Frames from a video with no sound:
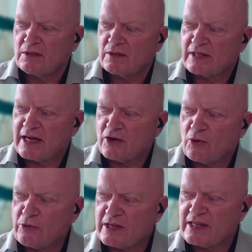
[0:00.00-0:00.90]

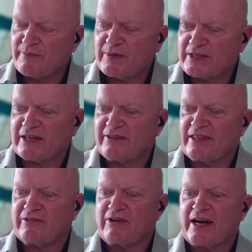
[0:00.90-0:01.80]
the numbers are in
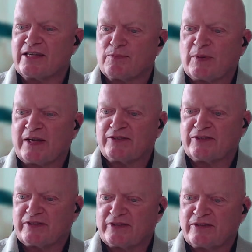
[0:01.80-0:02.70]
the right
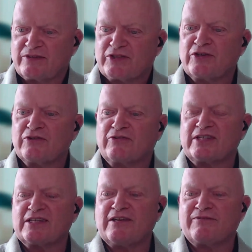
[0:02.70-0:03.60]
spaces. So you
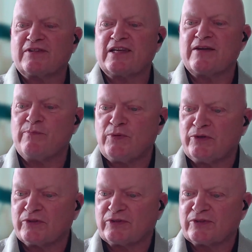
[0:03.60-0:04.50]
receive the
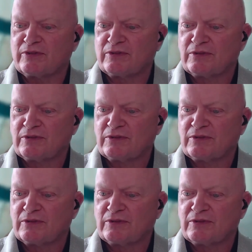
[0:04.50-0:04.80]
inputs,